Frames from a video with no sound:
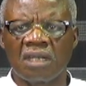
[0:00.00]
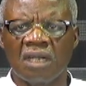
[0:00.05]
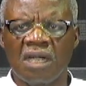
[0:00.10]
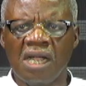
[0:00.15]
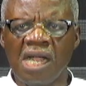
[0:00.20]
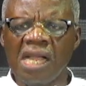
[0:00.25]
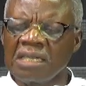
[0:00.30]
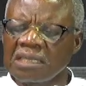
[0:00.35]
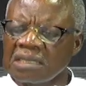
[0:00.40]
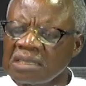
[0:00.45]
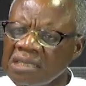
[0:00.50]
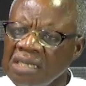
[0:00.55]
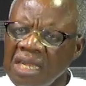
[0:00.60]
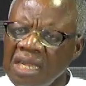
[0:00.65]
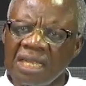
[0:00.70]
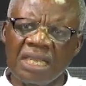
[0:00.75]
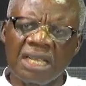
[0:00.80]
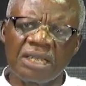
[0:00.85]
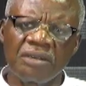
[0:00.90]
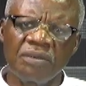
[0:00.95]

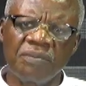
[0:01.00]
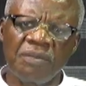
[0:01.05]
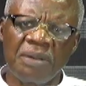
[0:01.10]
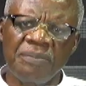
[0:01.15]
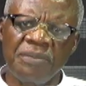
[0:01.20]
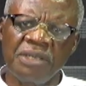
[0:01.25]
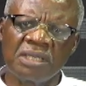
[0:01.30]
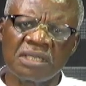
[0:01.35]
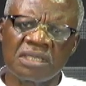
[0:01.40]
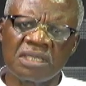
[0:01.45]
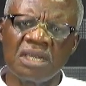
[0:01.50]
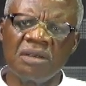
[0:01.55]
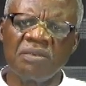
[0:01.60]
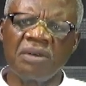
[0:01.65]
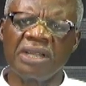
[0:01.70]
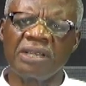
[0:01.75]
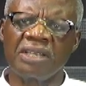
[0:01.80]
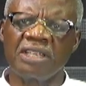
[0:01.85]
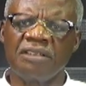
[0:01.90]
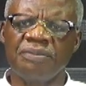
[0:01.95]
ansa na no ma me nkyira
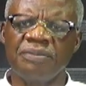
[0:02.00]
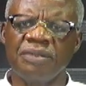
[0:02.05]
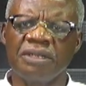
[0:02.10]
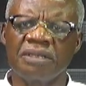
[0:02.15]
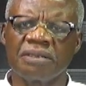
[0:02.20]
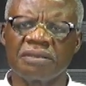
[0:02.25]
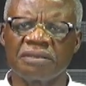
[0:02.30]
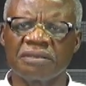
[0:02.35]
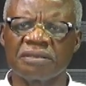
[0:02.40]
wade bi